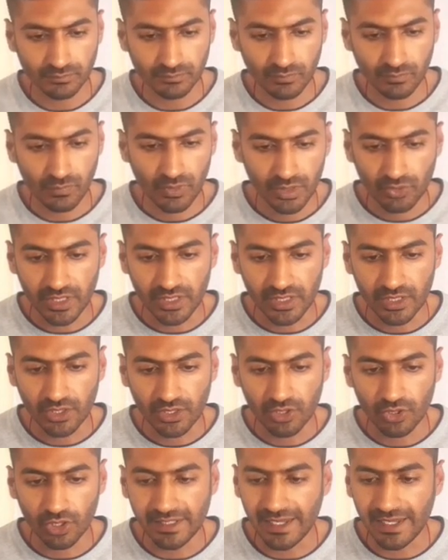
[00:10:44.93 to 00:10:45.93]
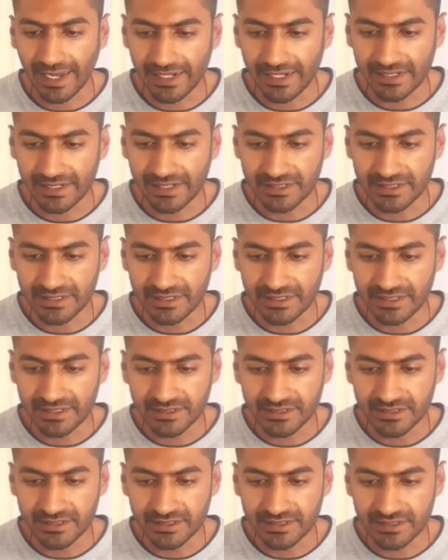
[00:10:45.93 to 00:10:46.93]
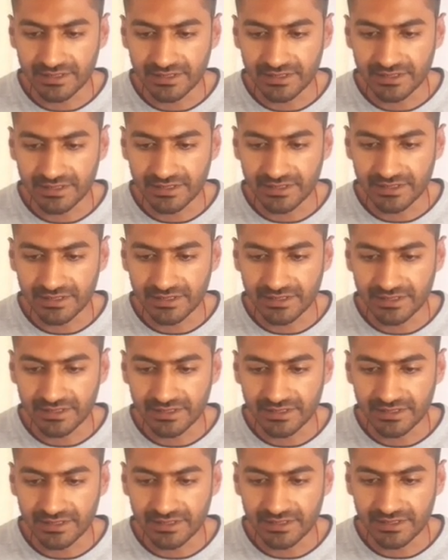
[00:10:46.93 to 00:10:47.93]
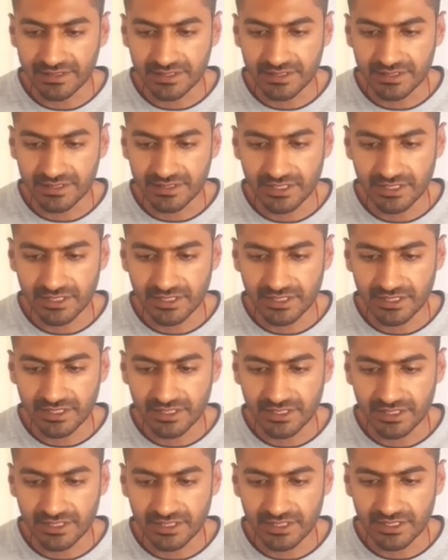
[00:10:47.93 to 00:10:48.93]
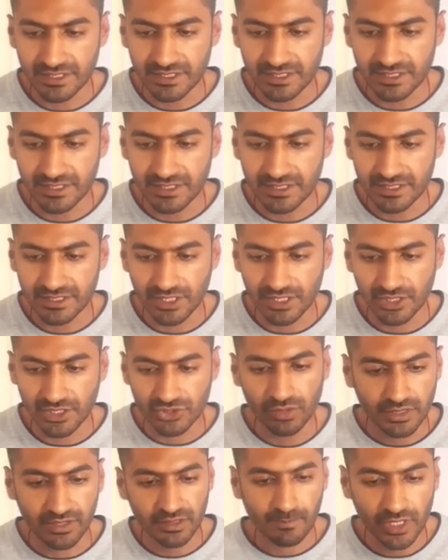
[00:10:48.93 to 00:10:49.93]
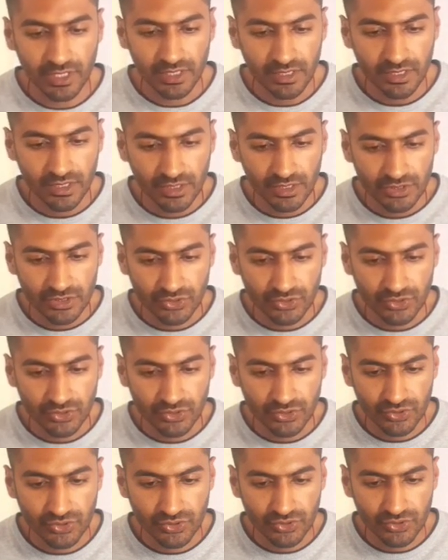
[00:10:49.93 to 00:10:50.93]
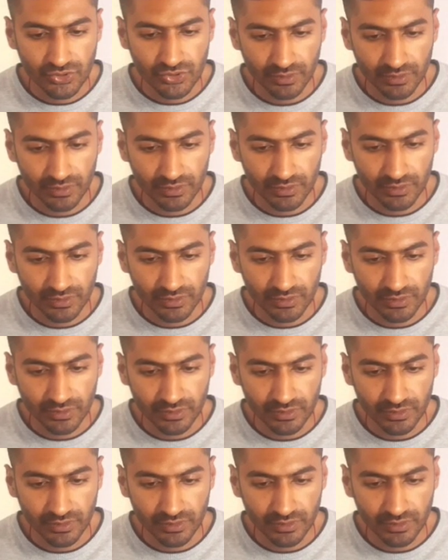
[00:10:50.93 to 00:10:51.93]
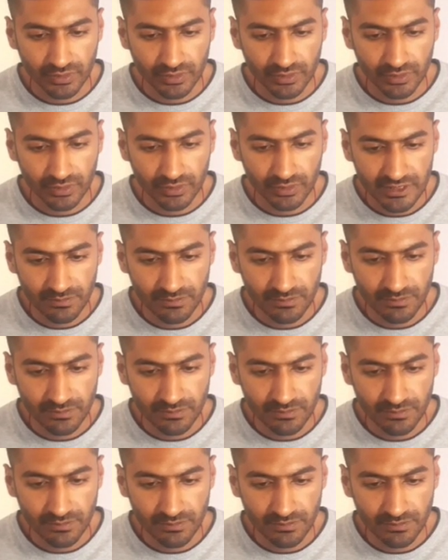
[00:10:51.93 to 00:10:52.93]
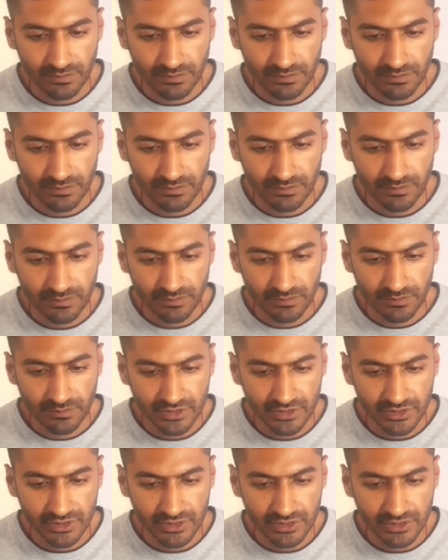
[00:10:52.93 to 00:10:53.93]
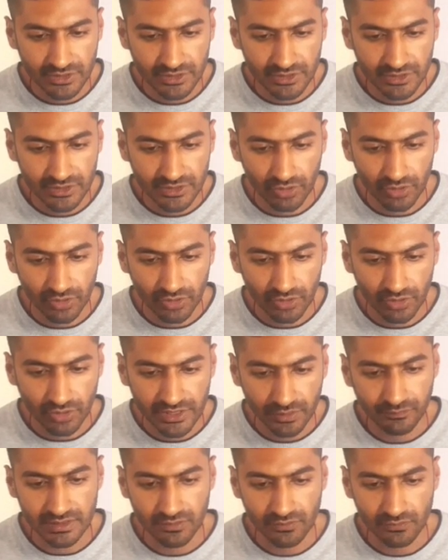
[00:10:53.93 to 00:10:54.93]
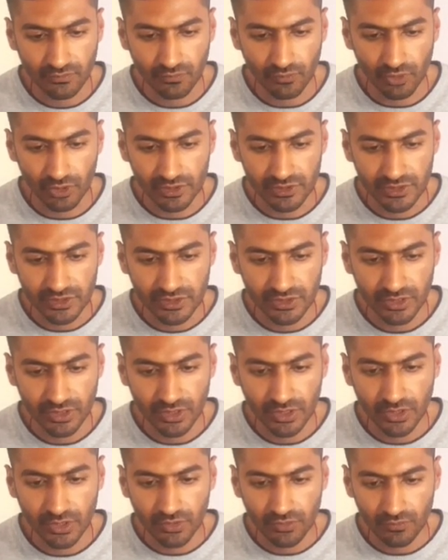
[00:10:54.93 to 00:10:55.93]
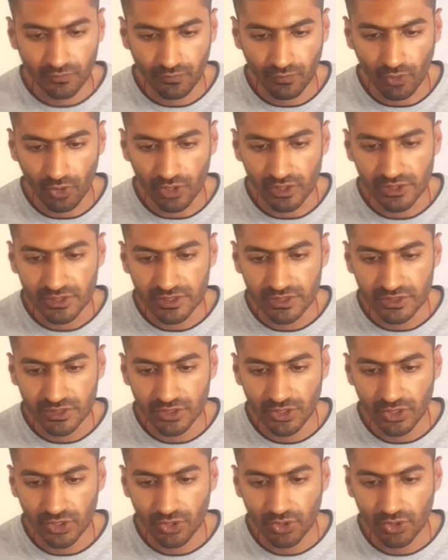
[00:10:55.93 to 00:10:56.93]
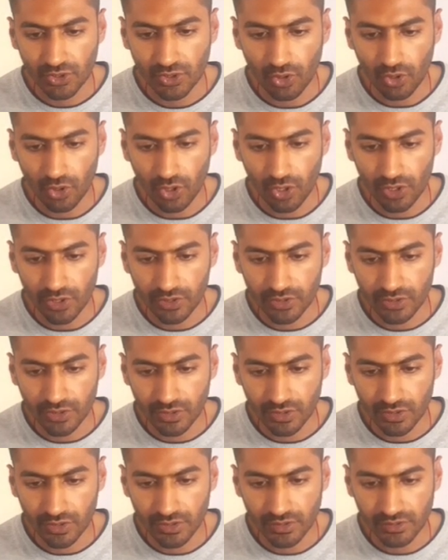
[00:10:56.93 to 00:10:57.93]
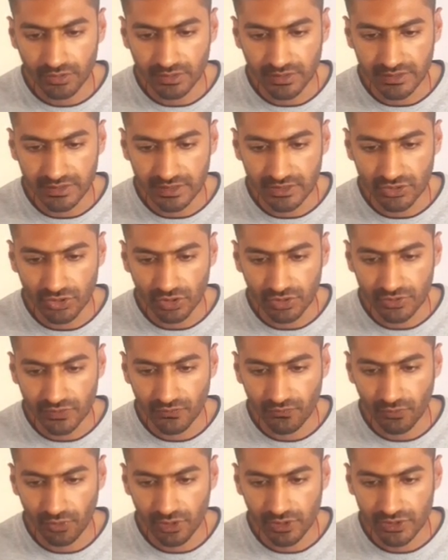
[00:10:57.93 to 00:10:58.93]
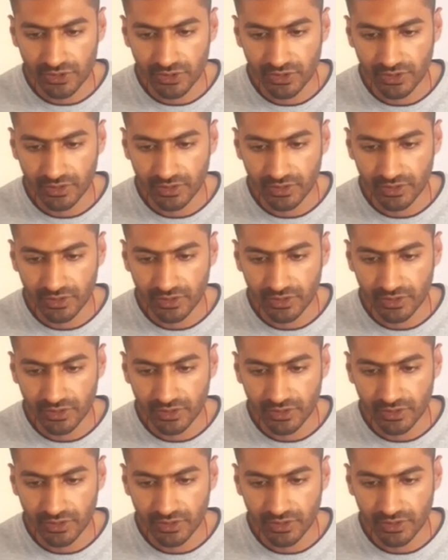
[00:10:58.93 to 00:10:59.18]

Okay, all the ands are solved. Now remaining values are or. Okay, so this part is already solved. Okay, this is false. False or this is also false.